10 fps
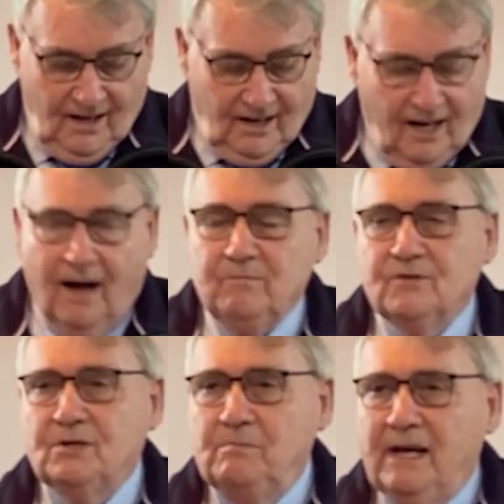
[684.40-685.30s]
Come
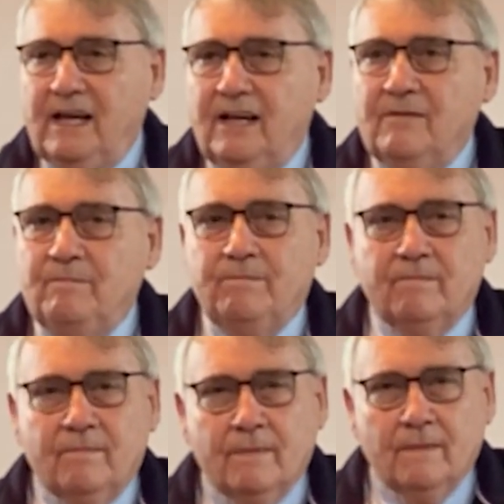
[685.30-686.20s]
to me,
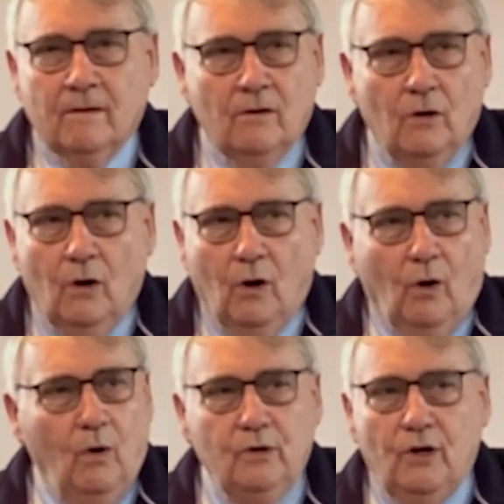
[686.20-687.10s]

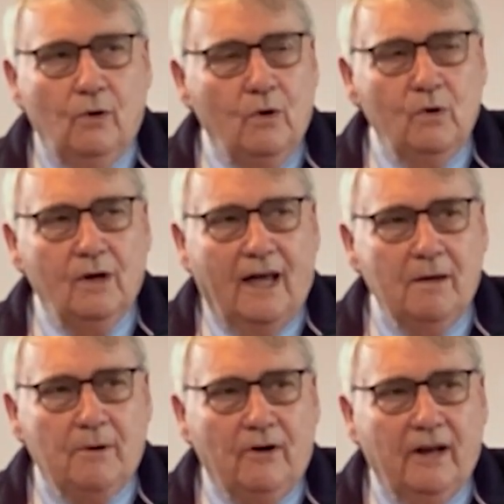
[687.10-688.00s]
all you who
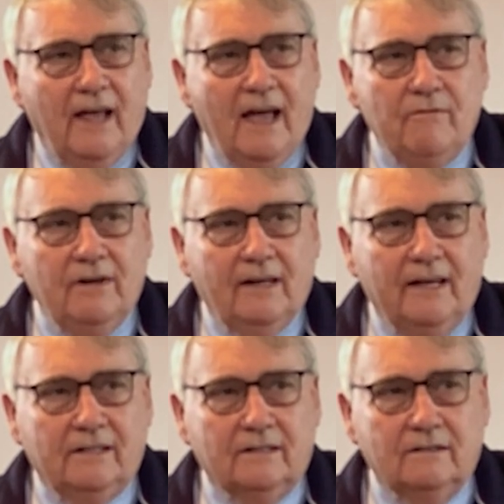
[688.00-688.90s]
labour and are heavy
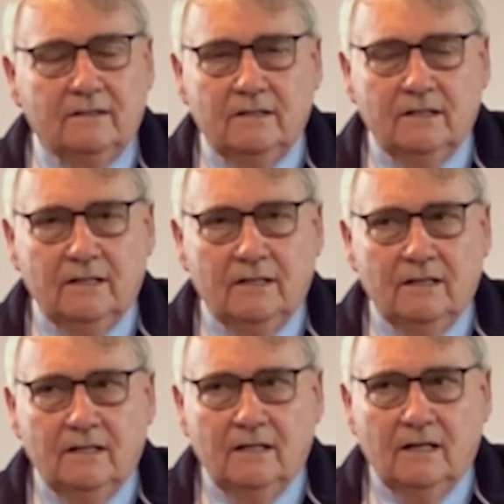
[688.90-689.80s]
laden,
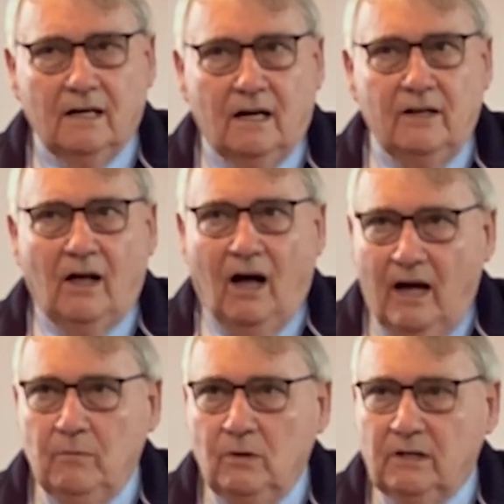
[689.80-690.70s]
and
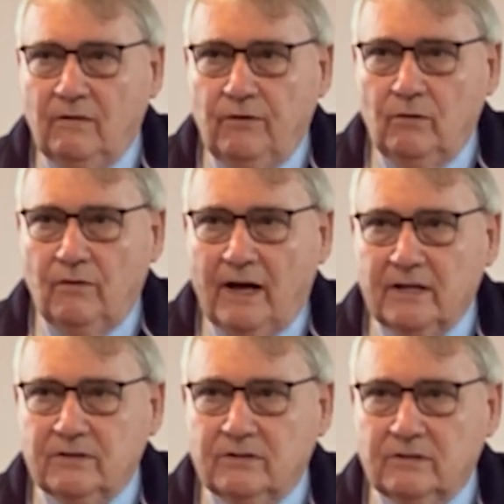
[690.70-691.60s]
I will give you
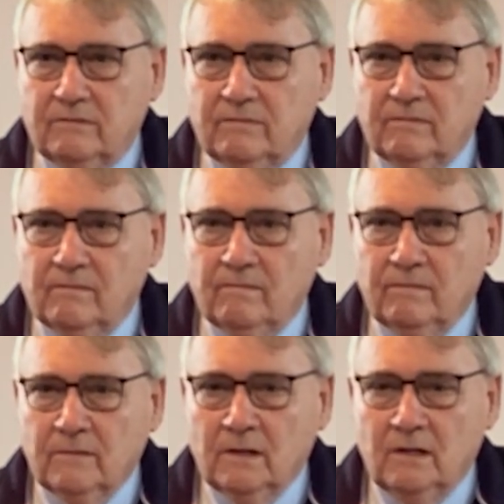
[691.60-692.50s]
rest.
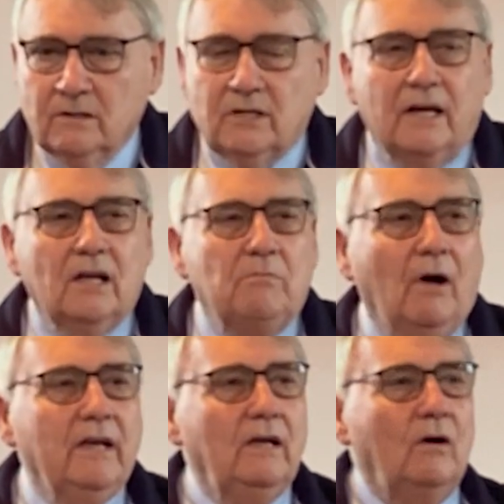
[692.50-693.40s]
Take
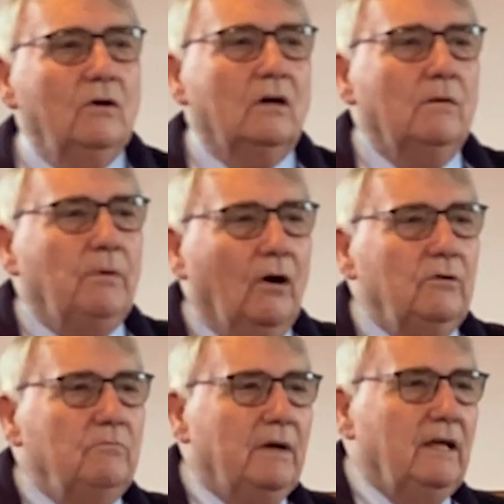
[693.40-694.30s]
my yoke
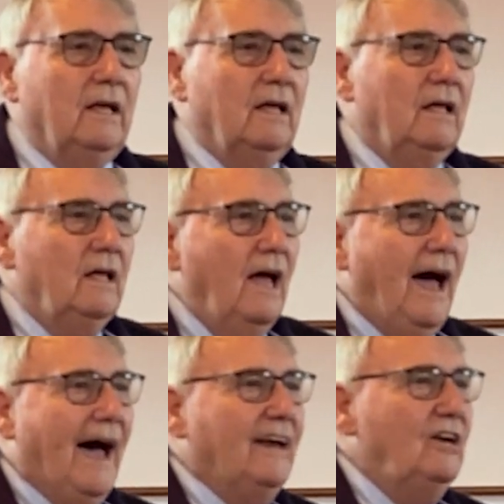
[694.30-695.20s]
upon me
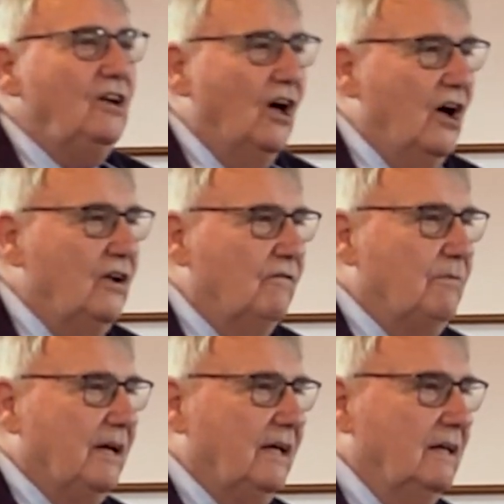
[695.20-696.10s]
and learn of
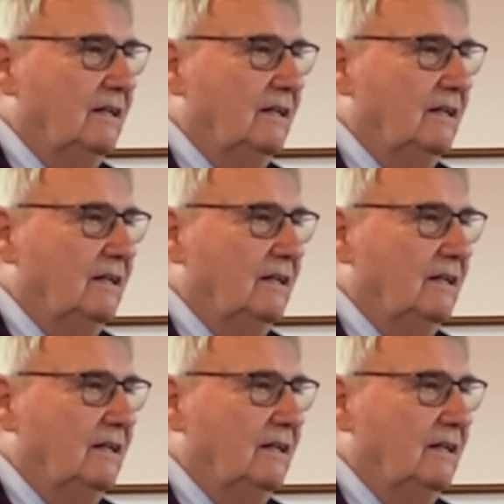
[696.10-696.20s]
me.